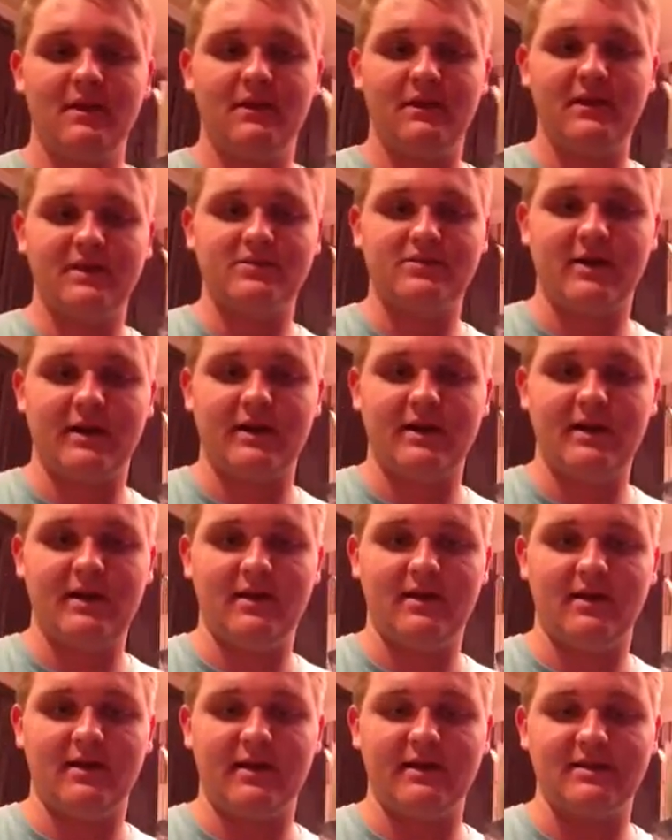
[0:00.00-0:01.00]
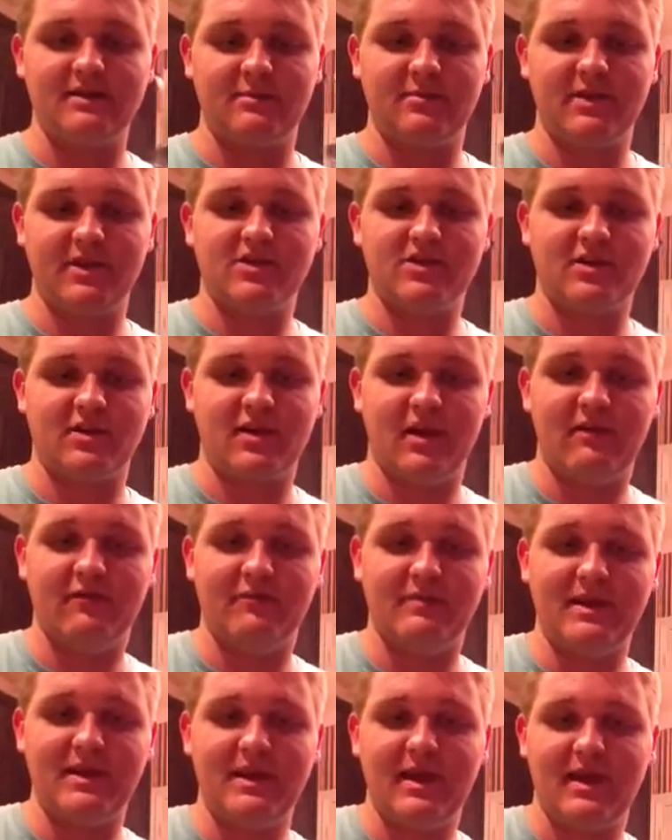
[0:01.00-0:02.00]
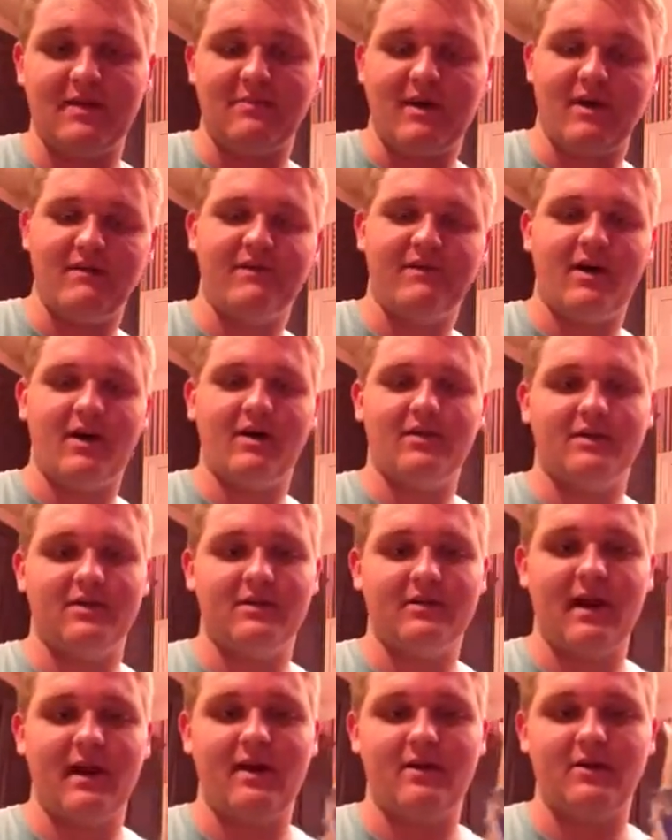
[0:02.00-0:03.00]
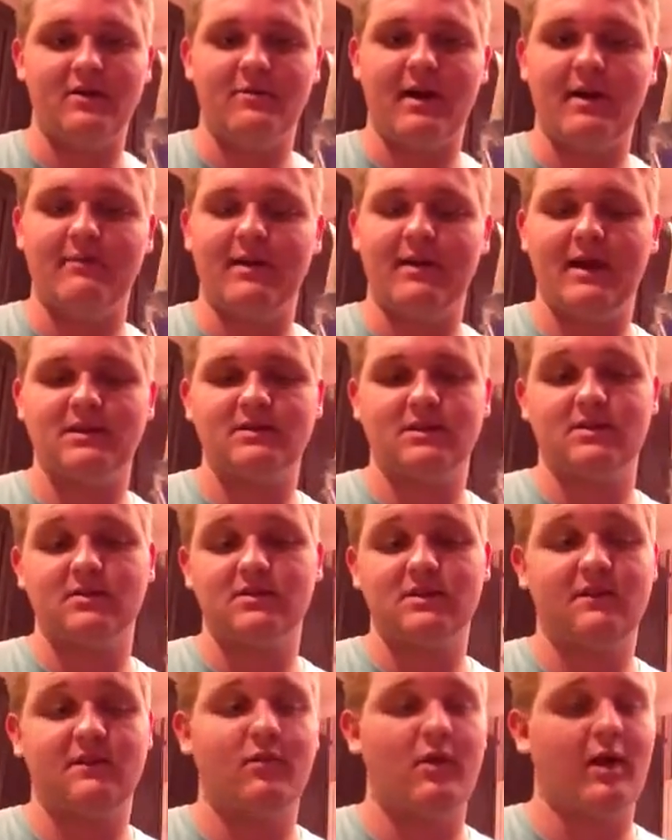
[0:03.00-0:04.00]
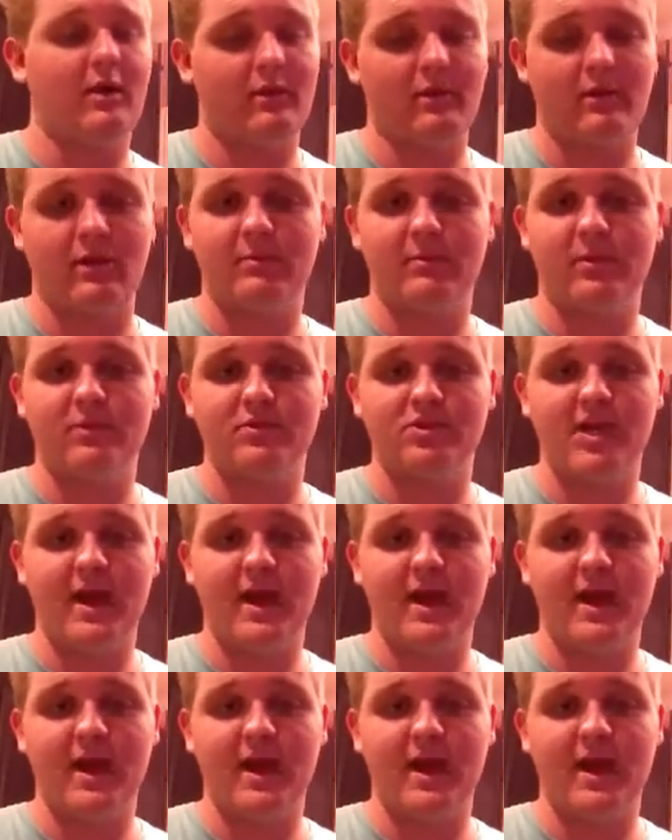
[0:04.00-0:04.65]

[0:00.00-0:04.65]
This right here is a picture of me and my father. Now, you might be asking yourself, why are we wearing purple